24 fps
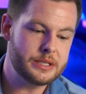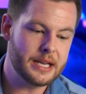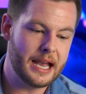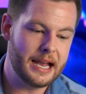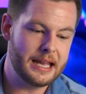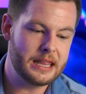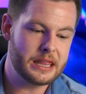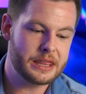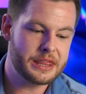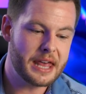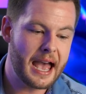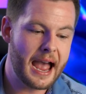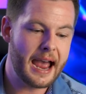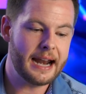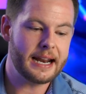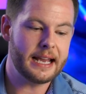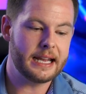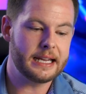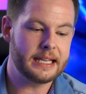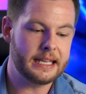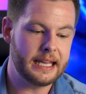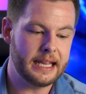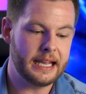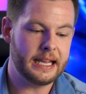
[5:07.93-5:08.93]
And that
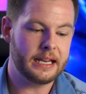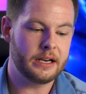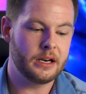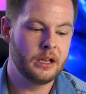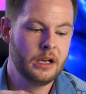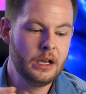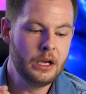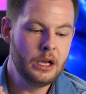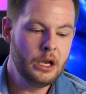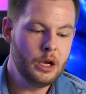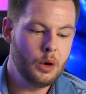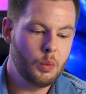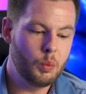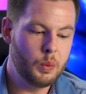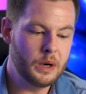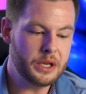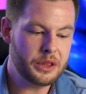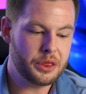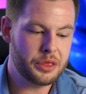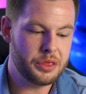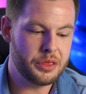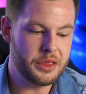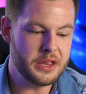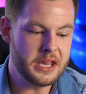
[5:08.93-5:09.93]
again,
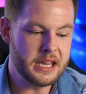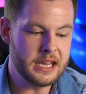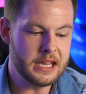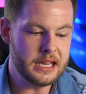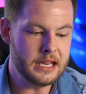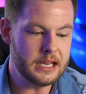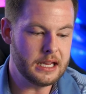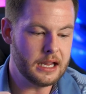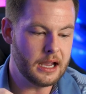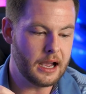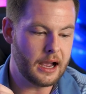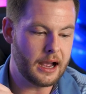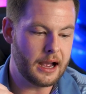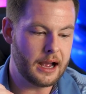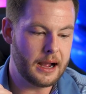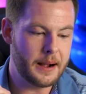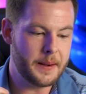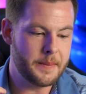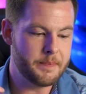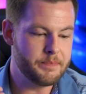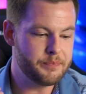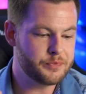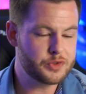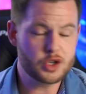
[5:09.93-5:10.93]
with the
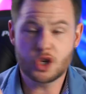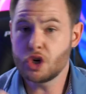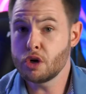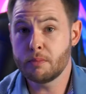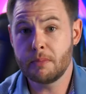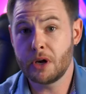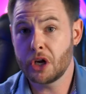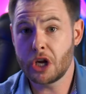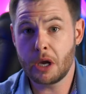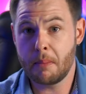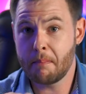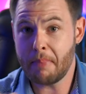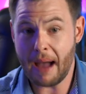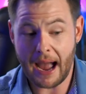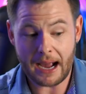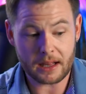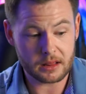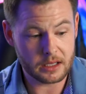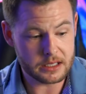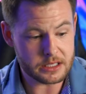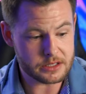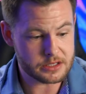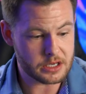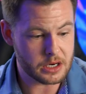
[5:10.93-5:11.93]
2 million
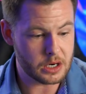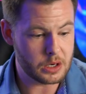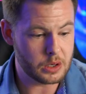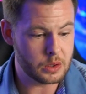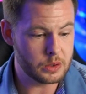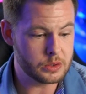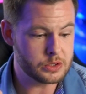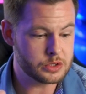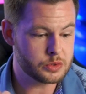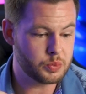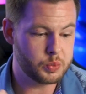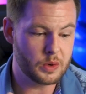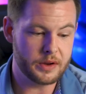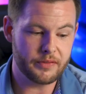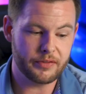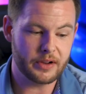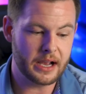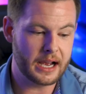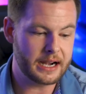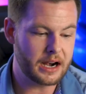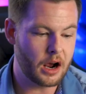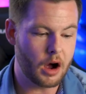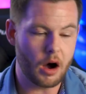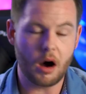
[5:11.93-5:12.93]
backlit zones, we've
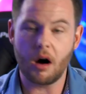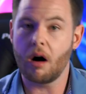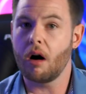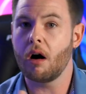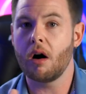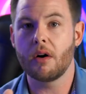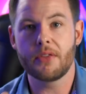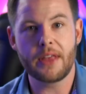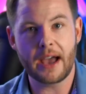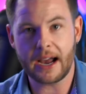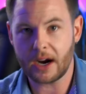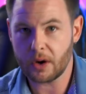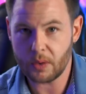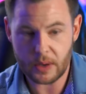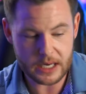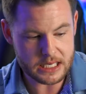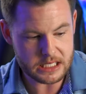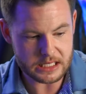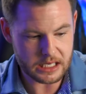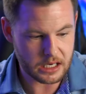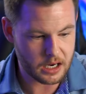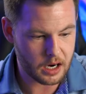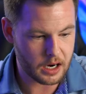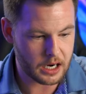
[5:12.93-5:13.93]
got all that
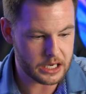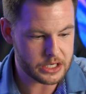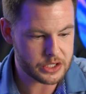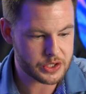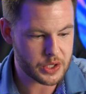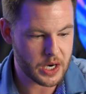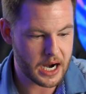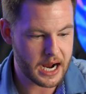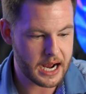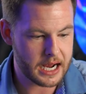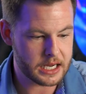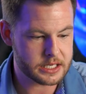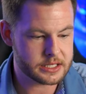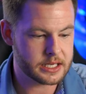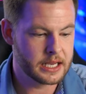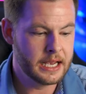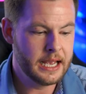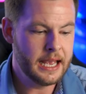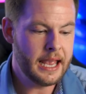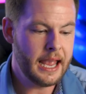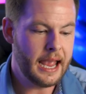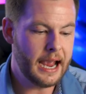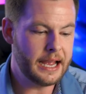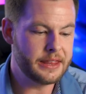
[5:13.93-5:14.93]
crazy contrast.
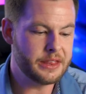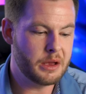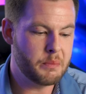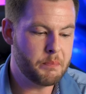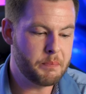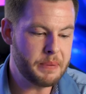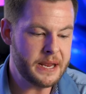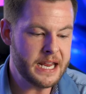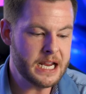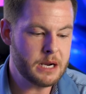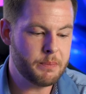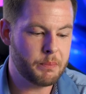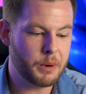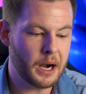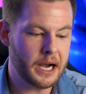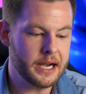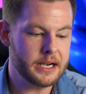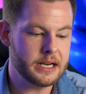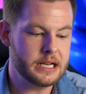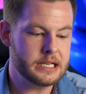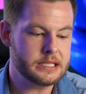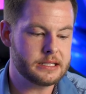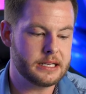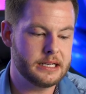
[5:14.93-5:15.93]
And then peak
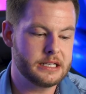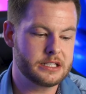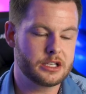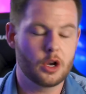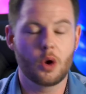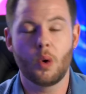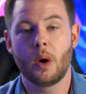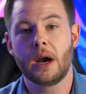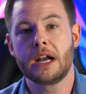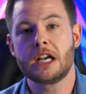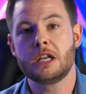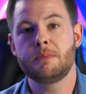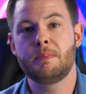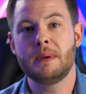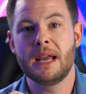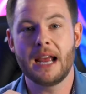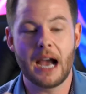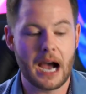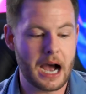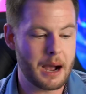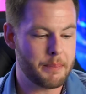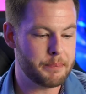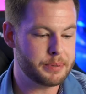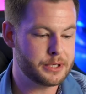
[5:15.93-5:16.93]
brightness is going to
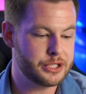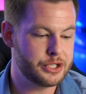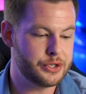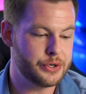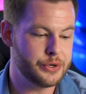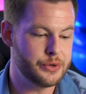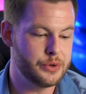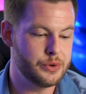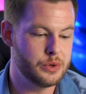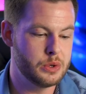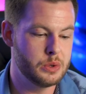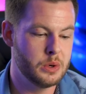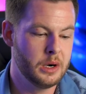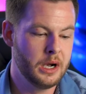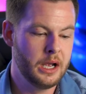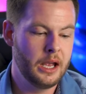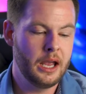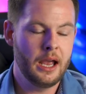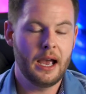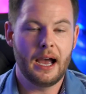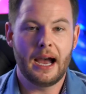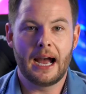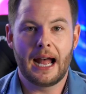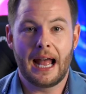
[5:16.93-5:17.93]
be up to
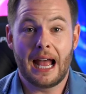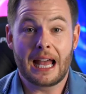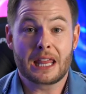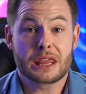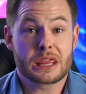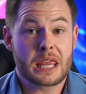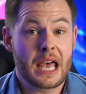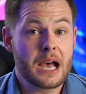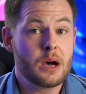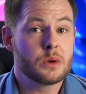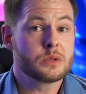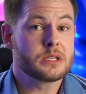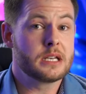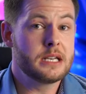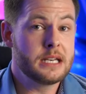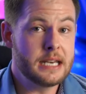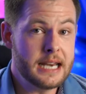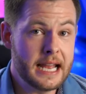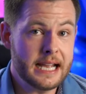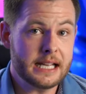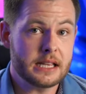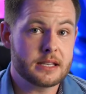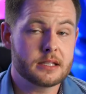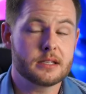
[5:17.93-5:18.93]
1,000
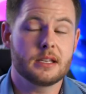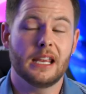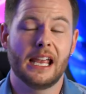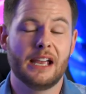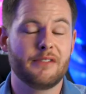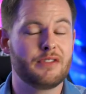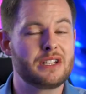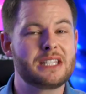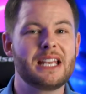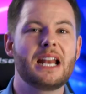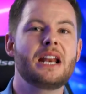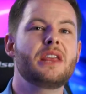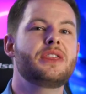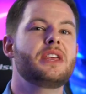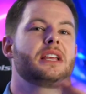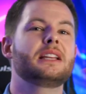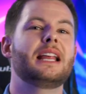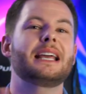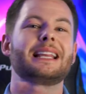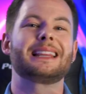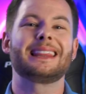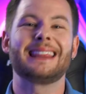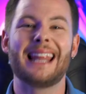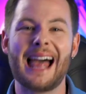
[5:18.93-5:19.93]
nits. If it's anything
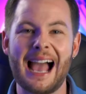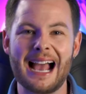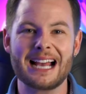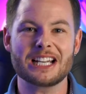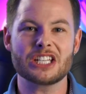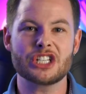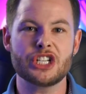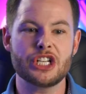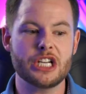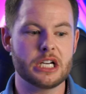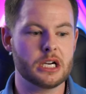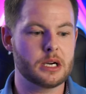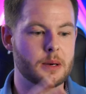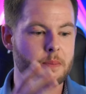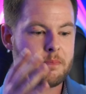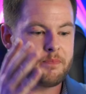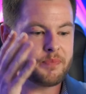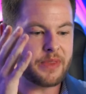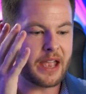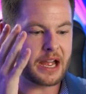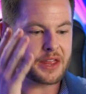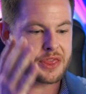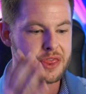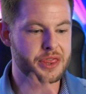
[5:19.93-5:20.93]
like last year,
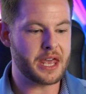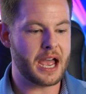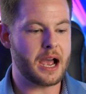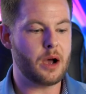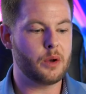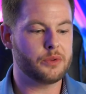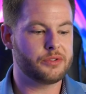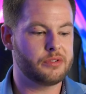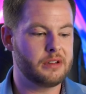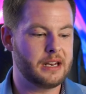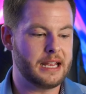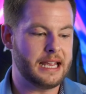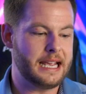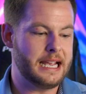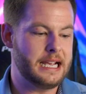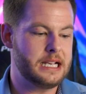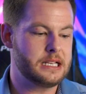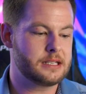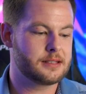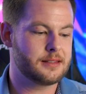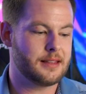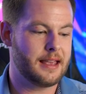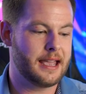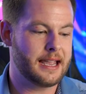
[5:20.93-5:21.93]
1,000
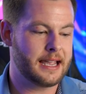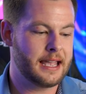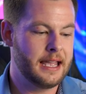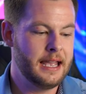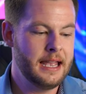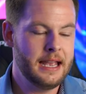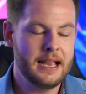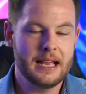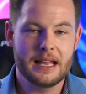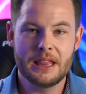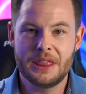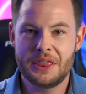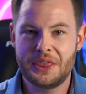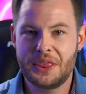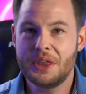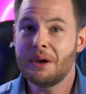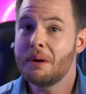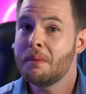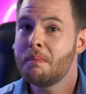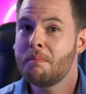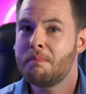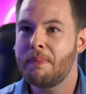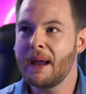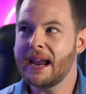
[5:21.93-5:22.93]
is like
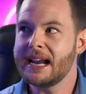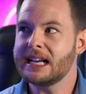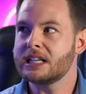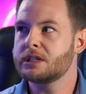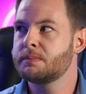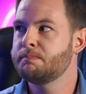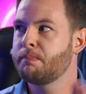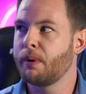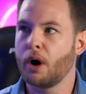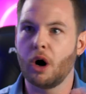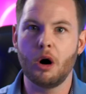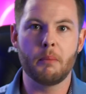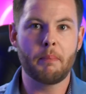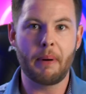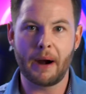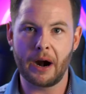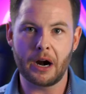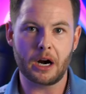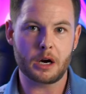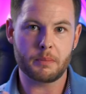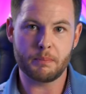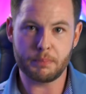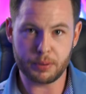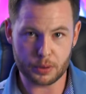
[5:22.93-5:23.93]
the base
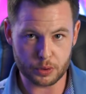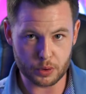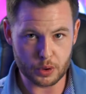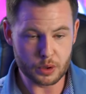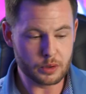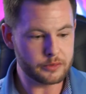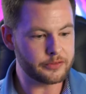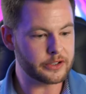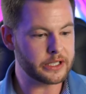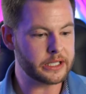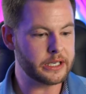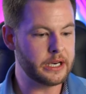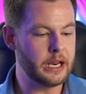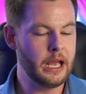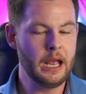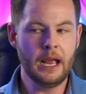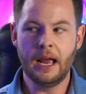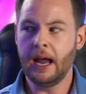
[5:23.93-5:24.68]
ballpark proven.